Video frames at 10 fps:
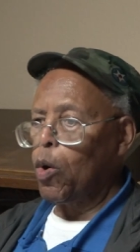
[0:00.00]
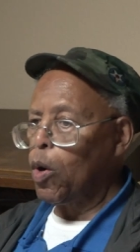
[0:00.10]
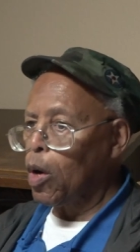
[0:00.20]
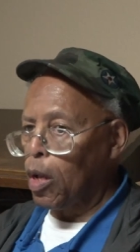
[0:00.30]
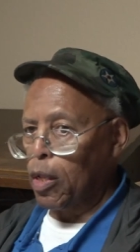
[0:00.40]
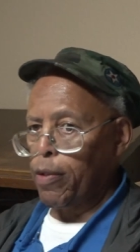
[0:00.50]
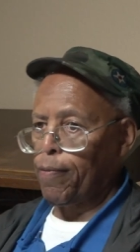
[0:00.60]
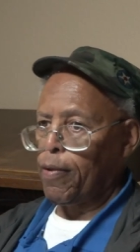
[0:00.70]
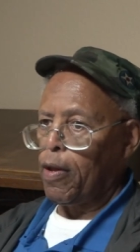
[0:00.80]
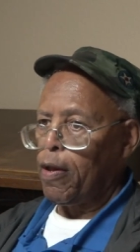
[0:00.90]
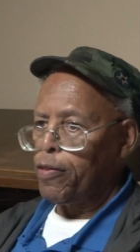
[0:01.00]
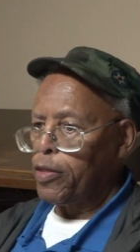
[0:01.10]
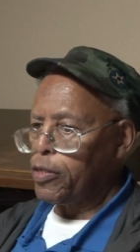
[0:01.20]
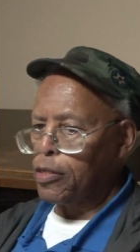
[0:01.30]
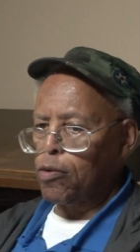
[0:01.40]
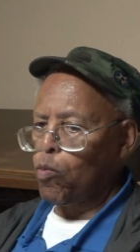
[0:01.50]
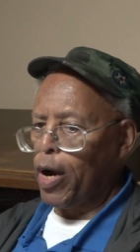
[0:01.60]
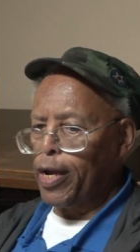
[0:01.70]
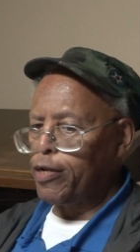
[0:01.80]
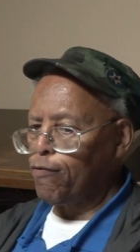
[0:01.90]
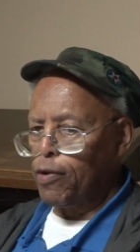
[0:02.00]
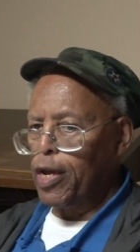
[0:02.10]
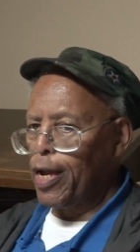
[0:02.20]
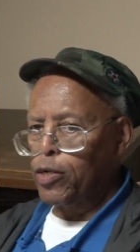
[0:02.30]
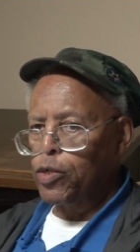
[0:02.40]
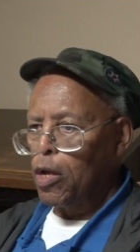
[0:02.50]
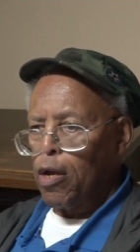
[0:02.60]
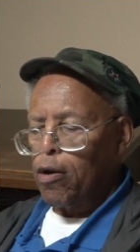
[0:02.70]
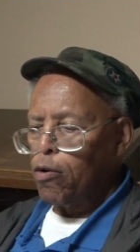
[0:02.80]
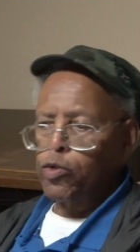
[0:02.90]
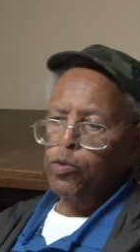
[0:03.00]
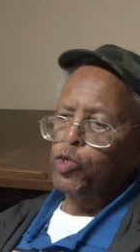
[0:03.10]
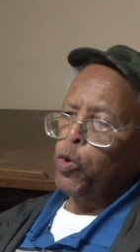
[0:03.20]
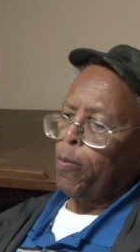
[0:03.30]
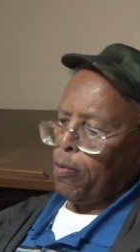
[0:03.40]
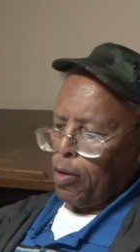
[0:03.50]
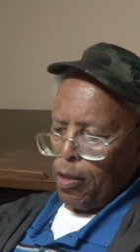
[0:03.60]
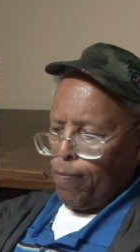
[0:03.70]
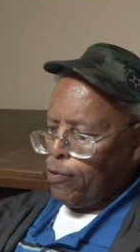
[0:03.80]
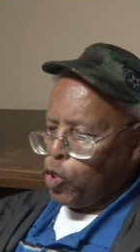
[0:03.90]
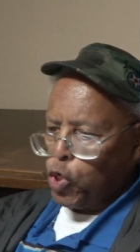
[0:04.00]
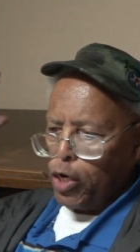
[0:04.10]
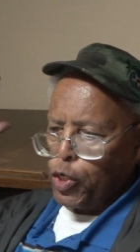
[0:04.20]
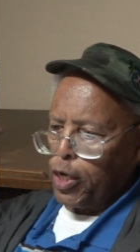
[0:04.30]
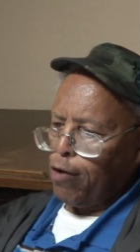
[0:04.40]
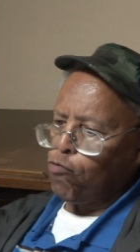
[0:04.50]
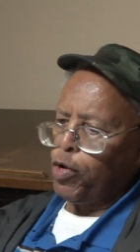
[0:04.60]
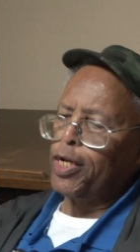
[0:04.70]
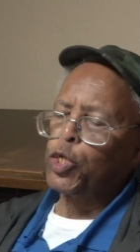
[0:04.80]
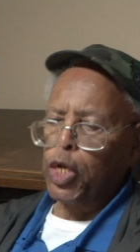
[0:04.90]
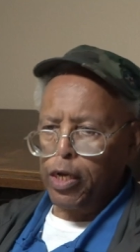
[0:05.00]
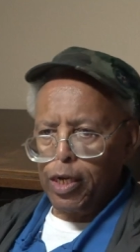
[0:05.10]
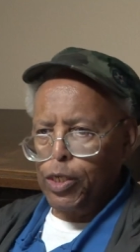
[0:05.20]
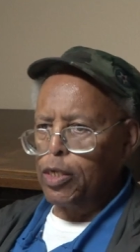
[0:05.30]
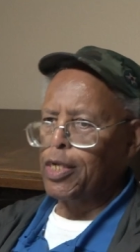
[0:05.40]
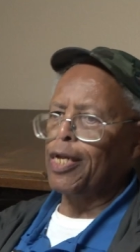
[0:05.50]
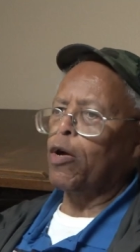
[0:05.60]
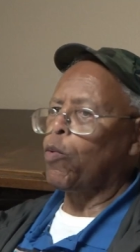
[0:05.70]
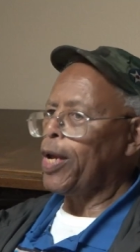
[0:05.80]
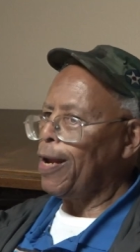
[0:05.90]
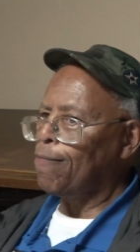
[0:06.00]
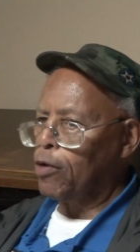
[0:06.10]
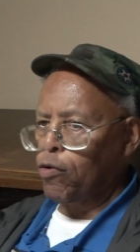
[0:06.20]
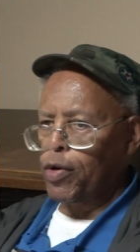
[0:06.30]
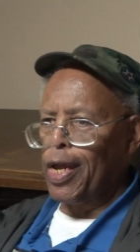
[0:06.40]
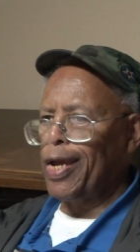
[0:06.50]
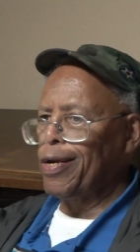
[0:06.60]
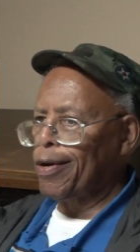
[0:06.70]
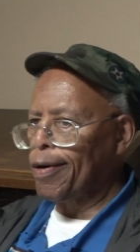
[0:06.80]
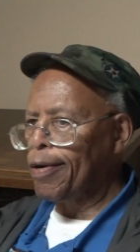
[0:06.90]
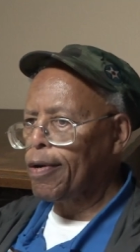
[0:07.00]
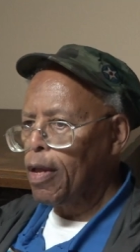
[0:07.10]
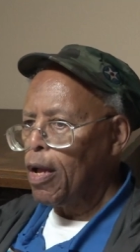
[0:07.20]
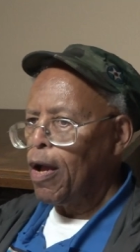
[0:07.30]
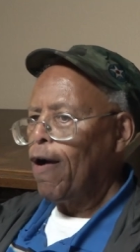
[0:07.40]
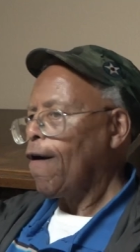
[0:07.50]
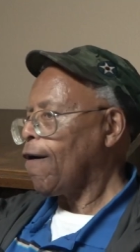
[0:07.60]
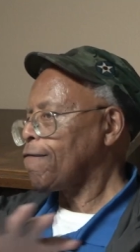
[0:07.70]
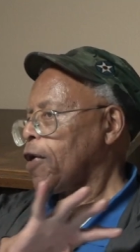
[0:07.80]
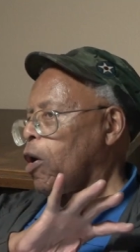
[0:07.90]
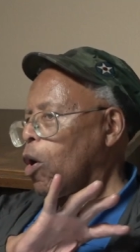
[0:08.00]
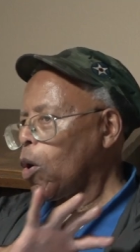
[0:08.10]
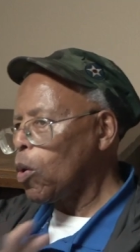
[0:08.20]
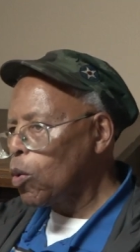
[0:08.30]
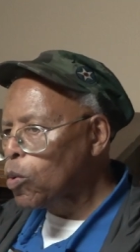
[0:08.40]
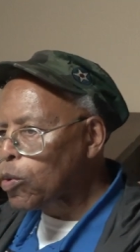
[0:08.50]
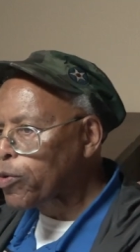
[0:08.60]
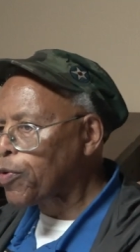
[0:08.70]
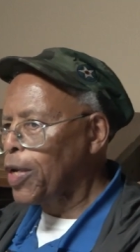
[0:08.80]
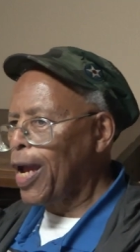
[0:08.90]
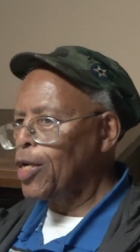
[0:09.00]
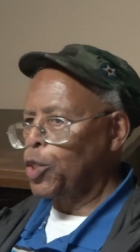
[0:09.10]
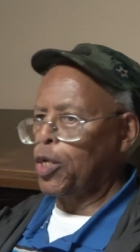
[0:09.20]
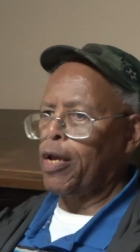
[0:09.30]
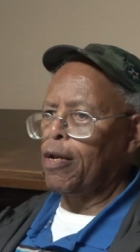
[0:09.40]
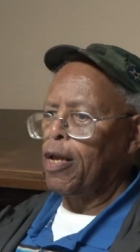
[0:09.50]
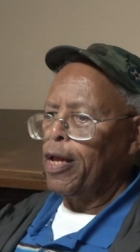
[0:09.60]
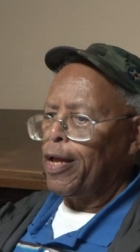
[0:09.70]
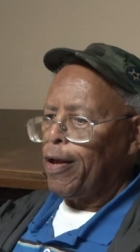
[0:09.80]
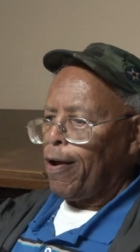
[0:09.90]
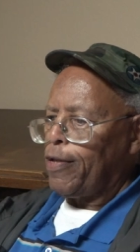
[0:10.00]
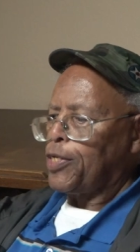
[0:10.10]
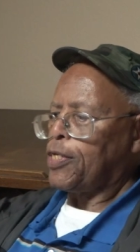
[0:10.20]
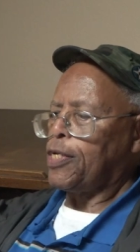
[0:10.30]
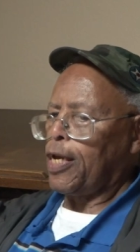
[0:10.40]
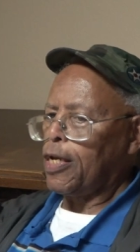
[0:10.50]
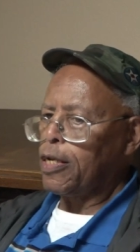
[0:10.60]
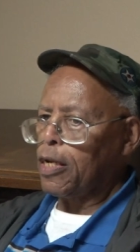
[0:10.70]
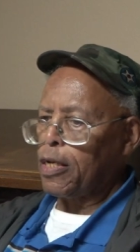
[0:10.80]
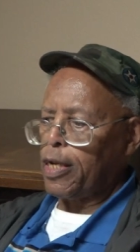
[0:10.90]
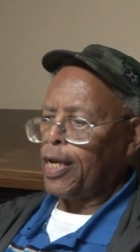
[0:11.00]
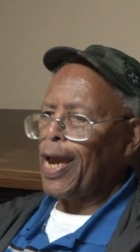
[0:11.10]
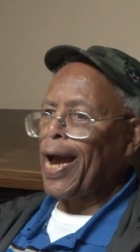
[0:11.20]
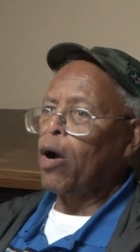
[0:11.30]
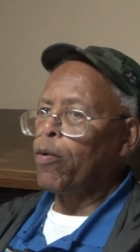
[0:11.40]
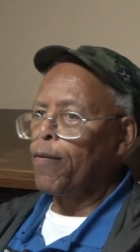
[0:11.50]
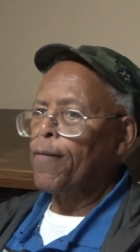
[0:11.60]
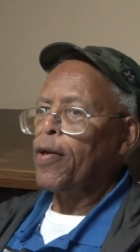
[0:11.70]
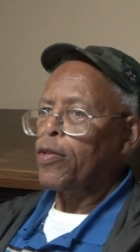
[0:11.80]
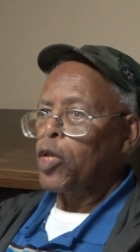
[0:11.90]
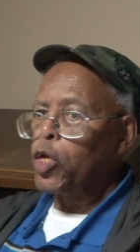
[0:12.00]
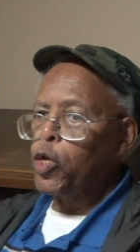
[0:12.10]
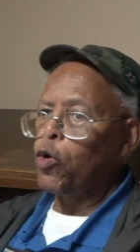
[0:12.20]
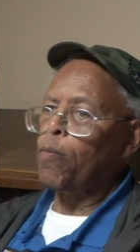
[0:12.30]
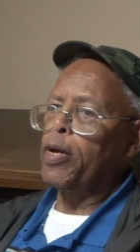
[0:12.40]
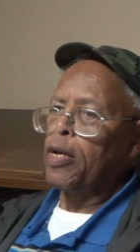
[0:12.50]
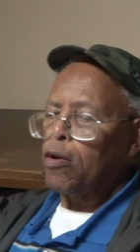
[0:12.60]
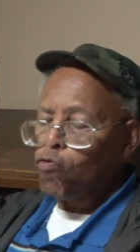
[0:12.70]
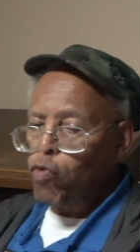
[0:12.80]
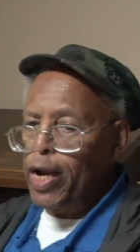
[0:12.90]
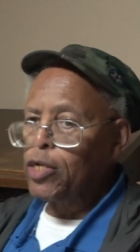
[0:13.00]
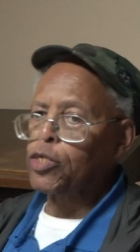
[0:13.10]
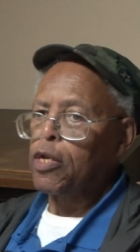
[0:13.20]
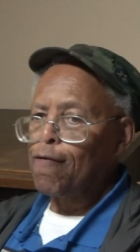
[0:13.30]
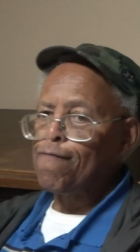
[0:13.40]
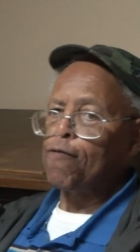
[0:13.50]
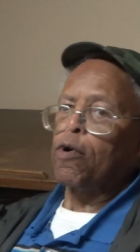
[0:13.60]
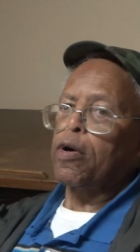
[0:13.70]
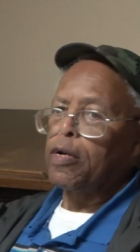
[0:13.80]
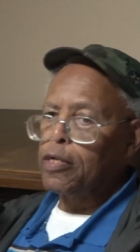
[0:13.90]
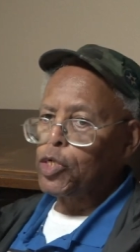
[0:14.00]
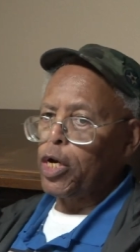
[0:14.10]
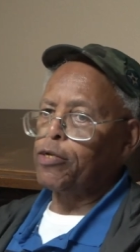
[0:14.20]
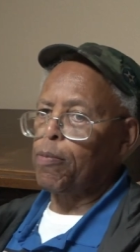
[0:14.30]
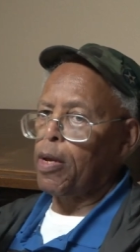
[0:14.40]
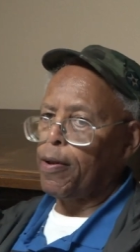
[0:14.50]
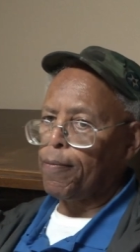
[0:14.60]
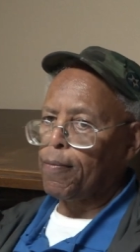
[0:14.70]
all. This is the YHVH who's judging a region. This is Elohim, the creator of the whole creation, signaling out the human race for judgment.